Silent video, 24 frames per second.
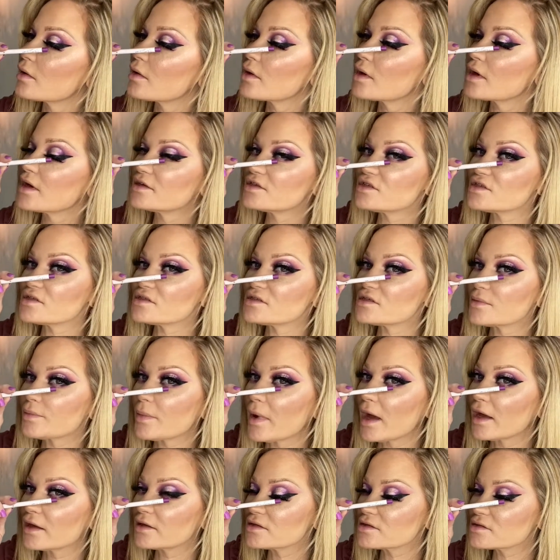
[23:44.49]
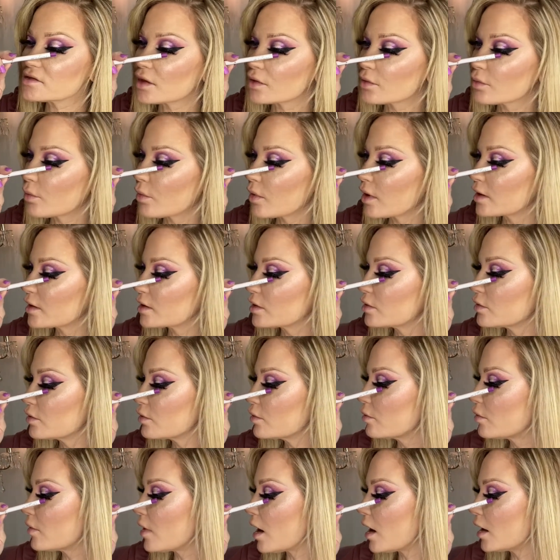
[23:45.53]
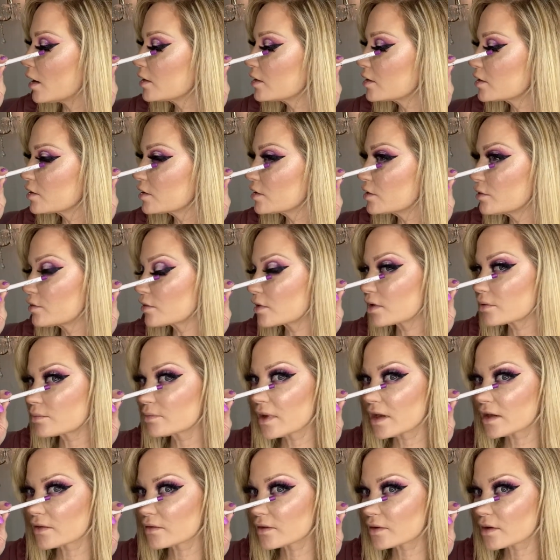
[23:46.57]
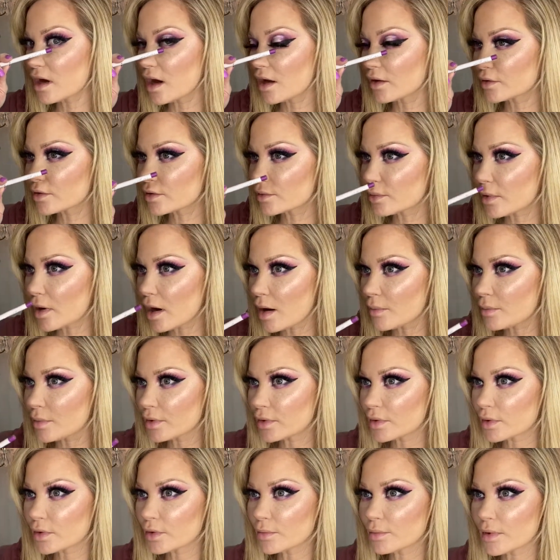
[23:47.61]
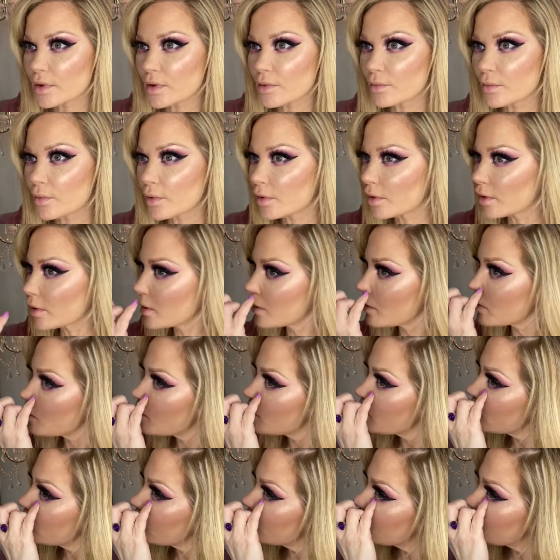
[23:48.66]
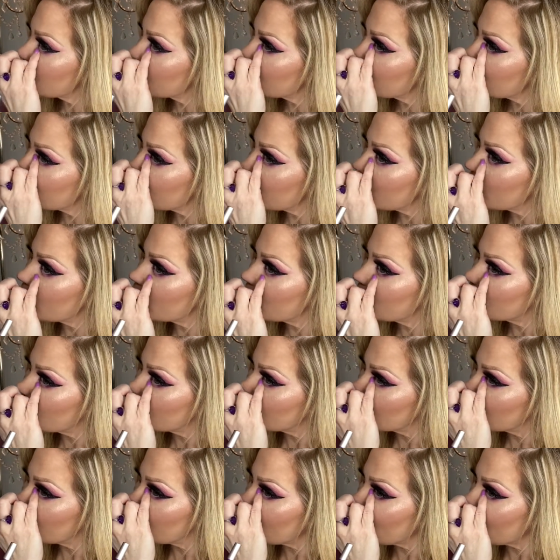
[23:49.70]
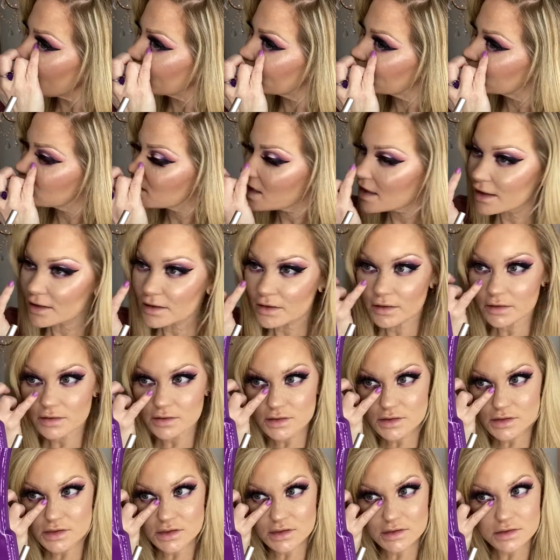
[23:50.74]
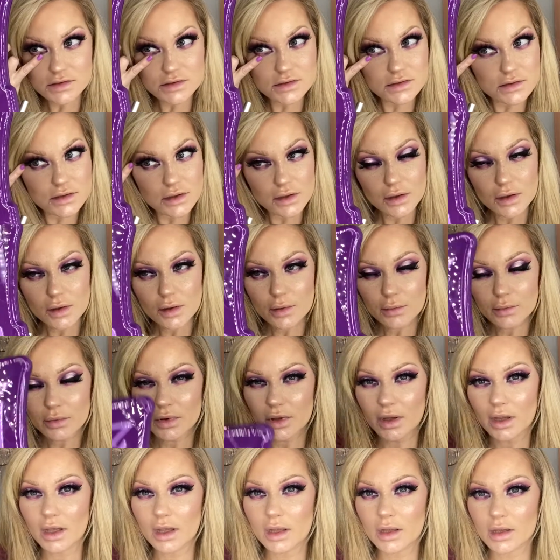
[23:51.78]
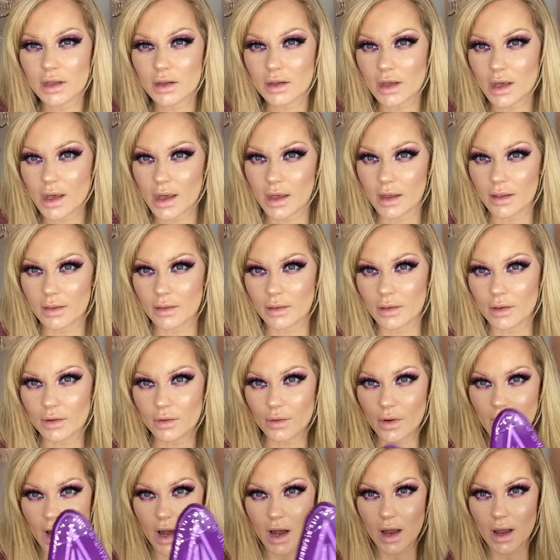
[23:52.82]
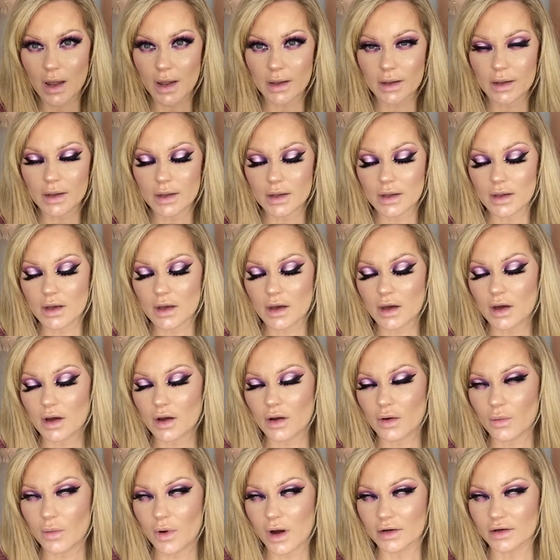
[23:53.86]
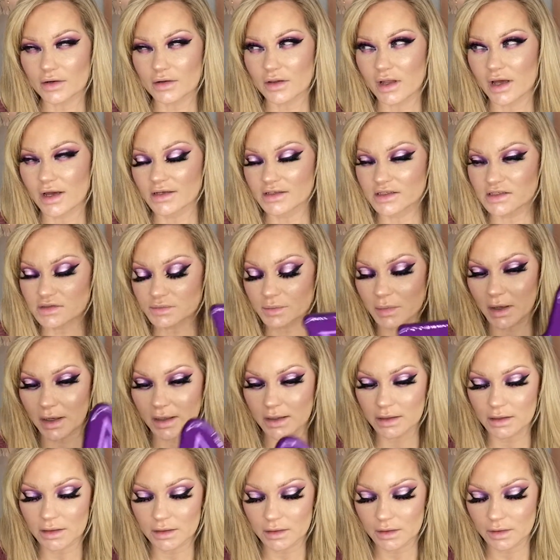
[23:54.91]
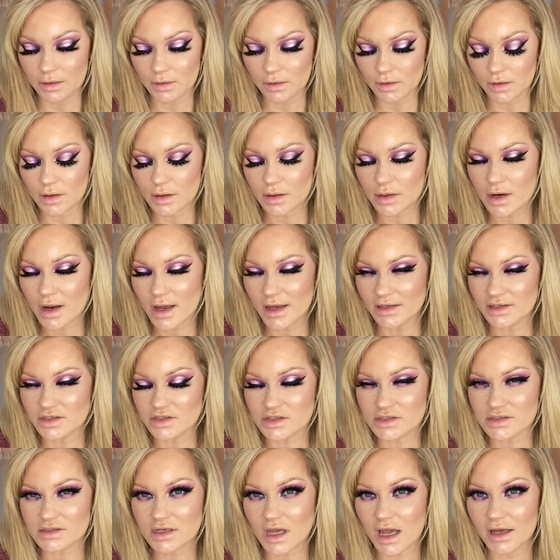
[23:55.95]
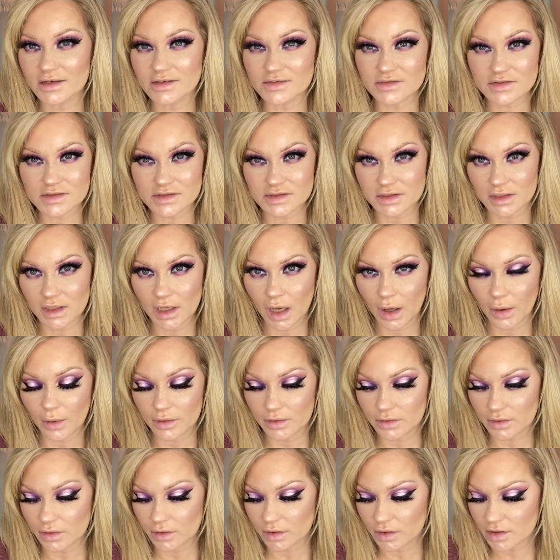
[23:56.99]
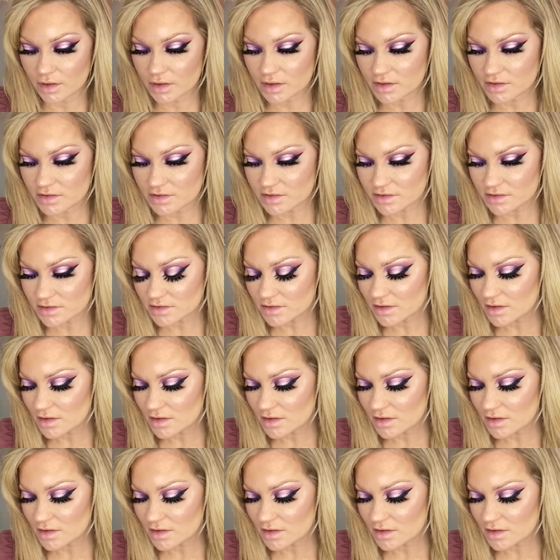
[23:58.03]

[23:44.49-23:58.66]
It just depends on what you want. You could make the color pop a little bit more. Um, I tend to just play halo eye Uh, water lines by ear and just kind of see how it looks.